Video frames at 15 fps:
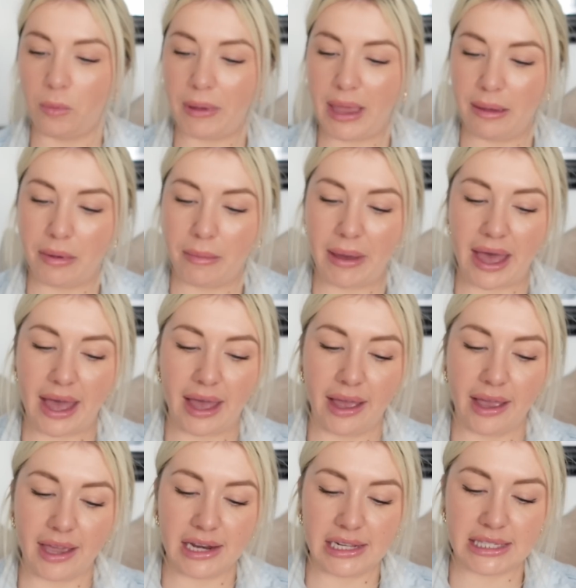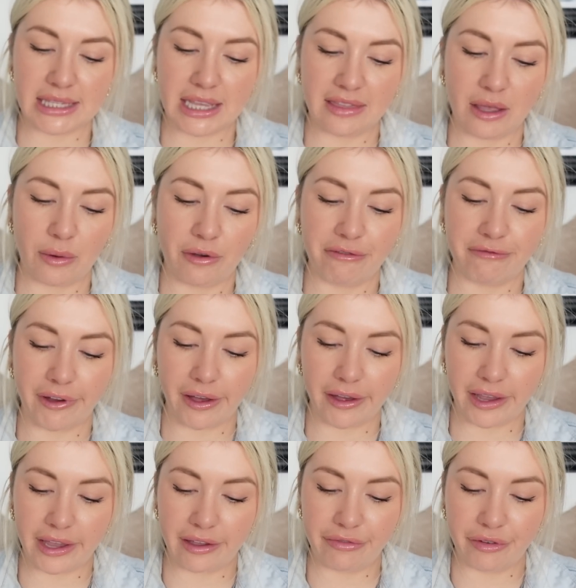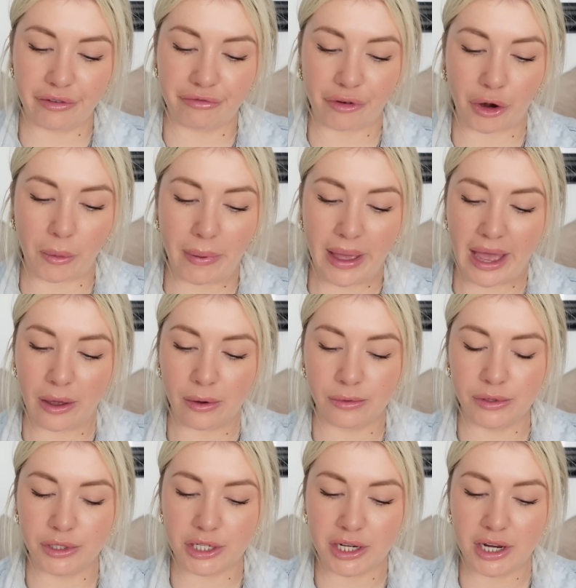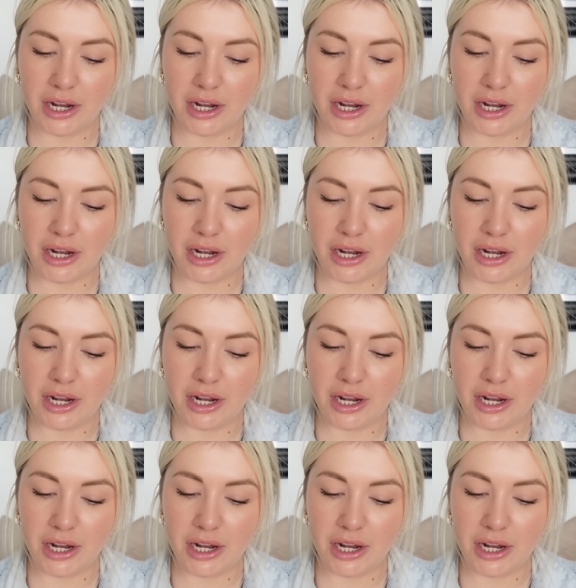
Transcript: paper bag, and it said they were 5 for £1.